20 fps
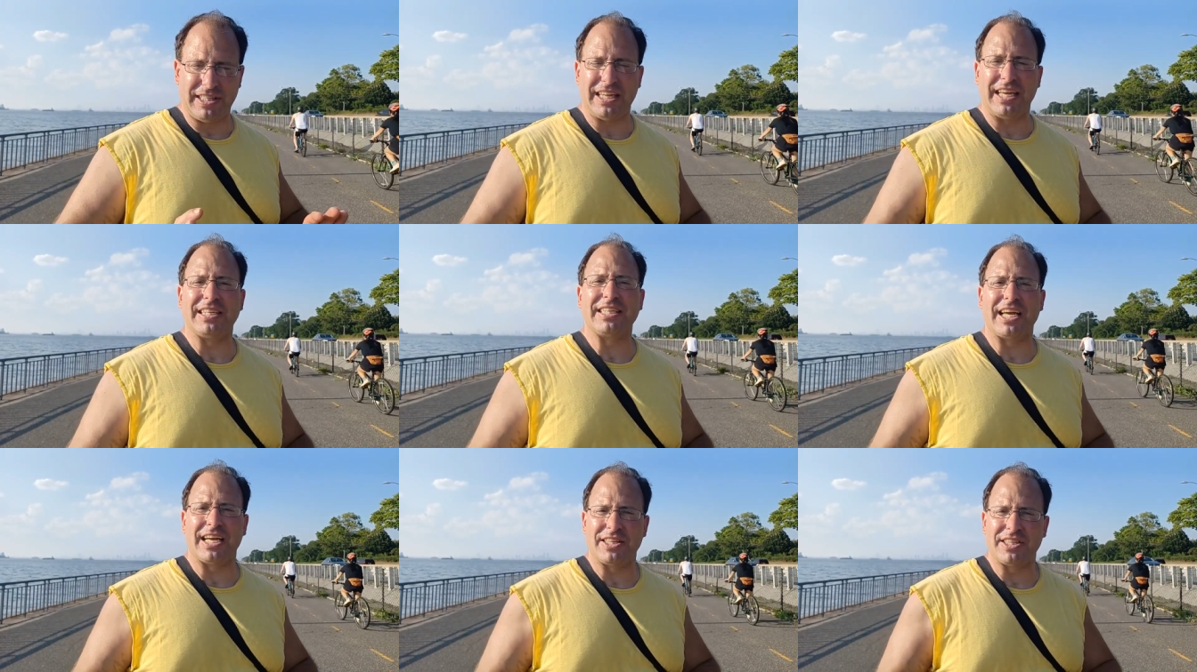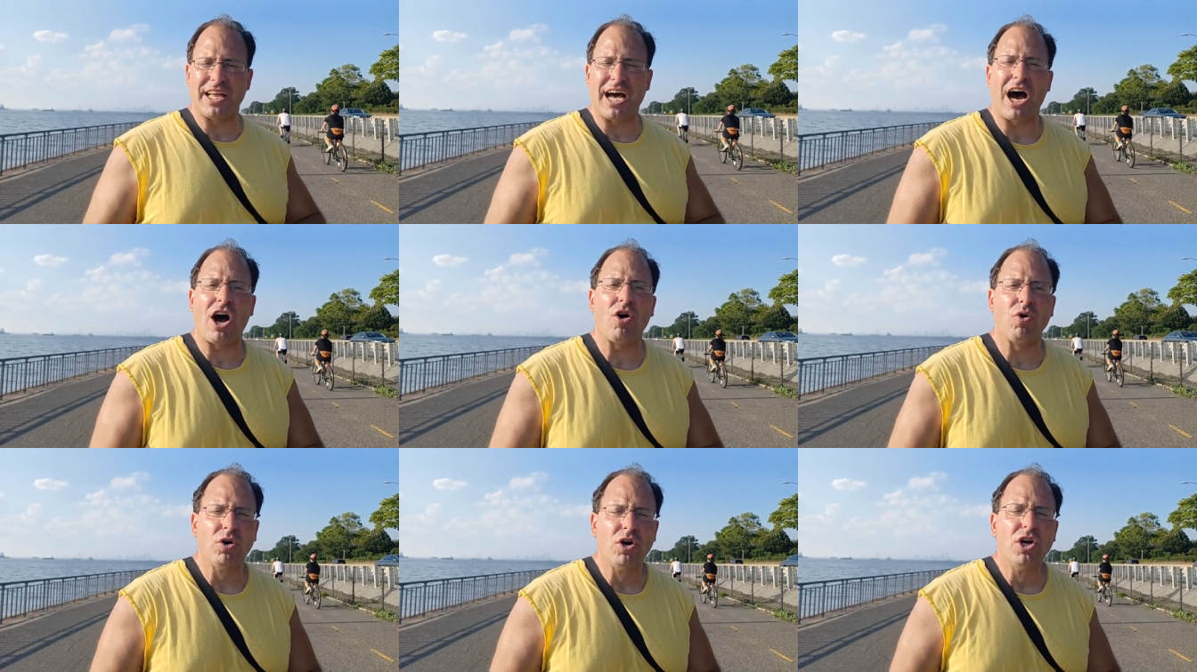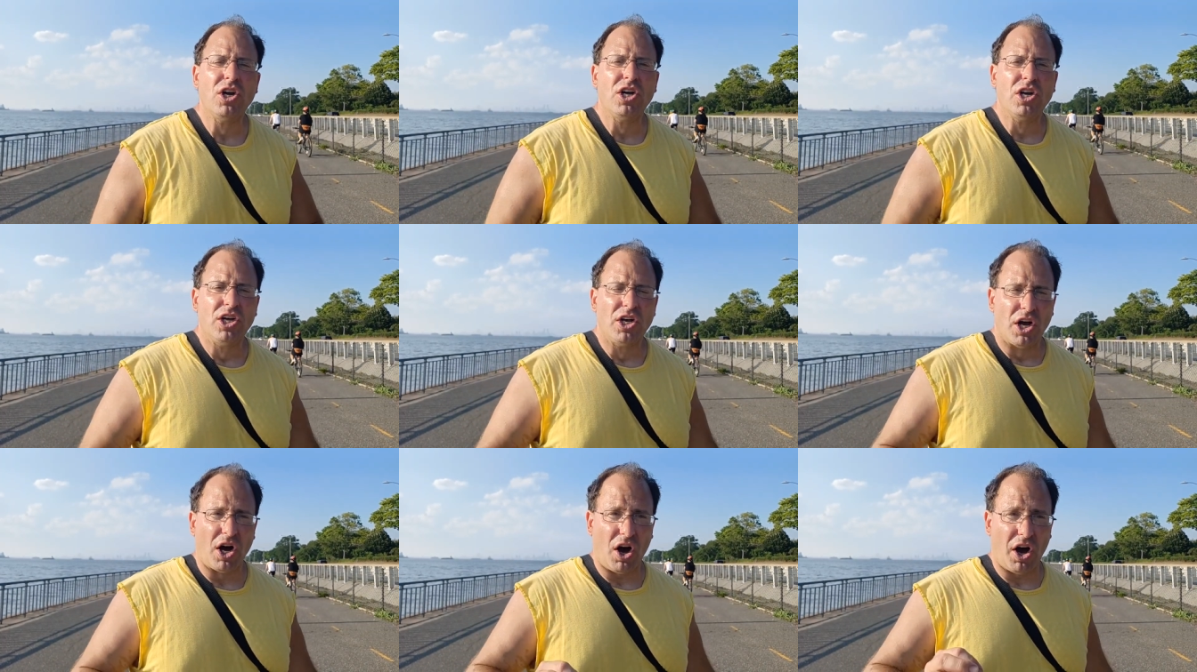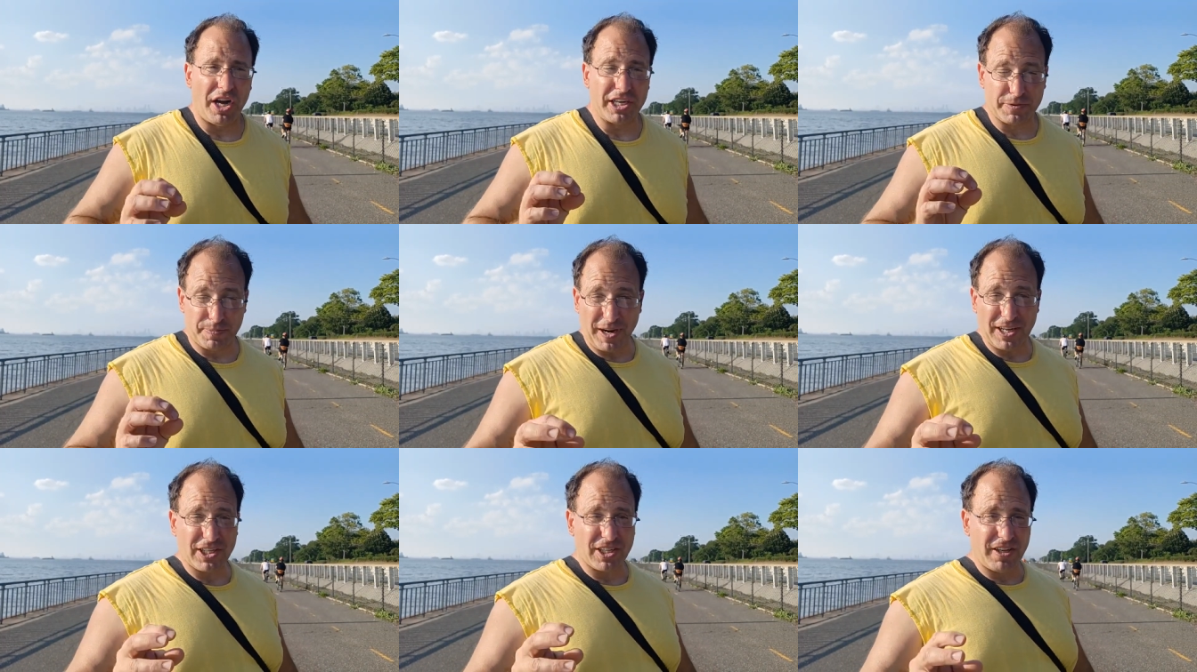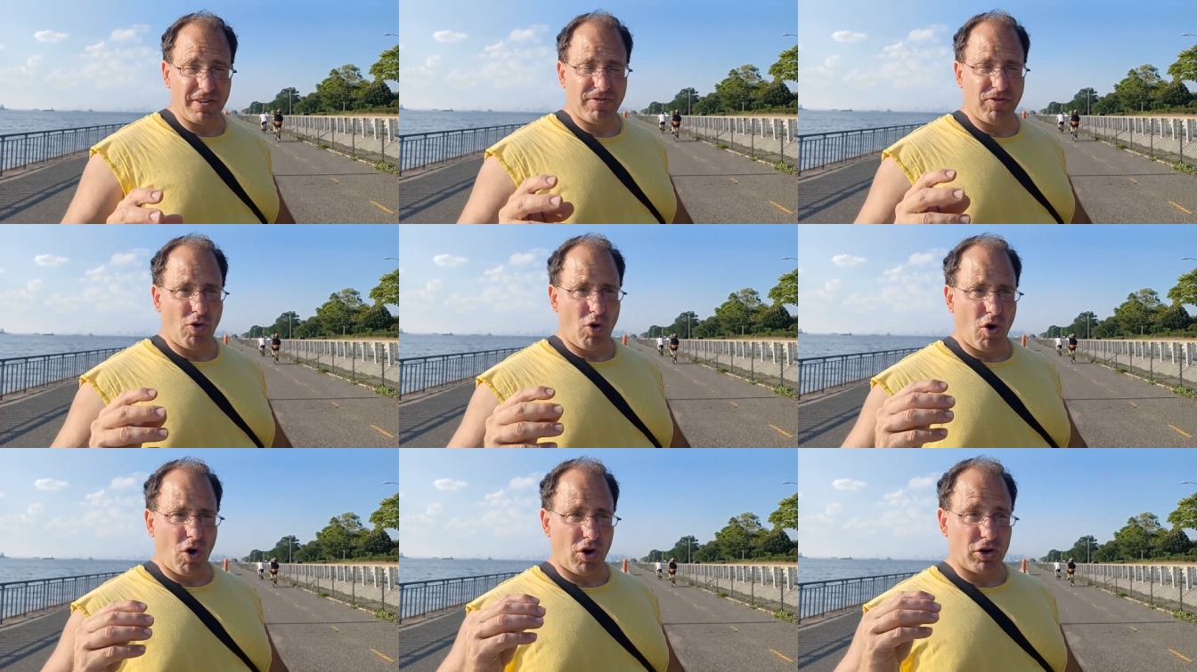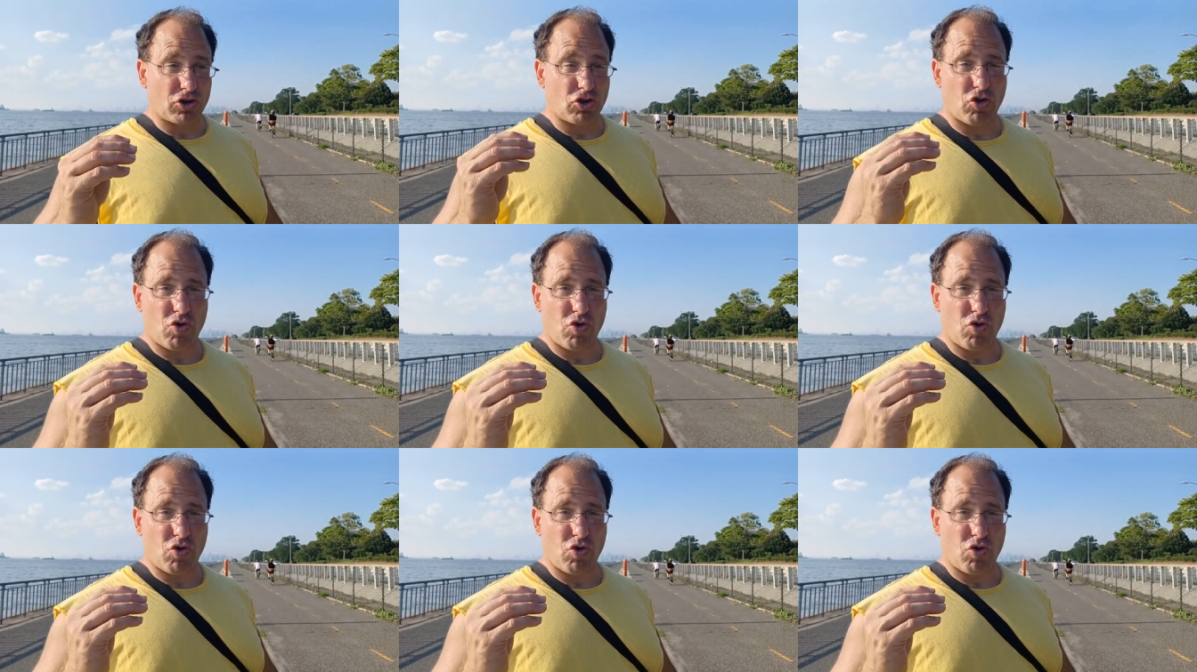yeah, now, especially for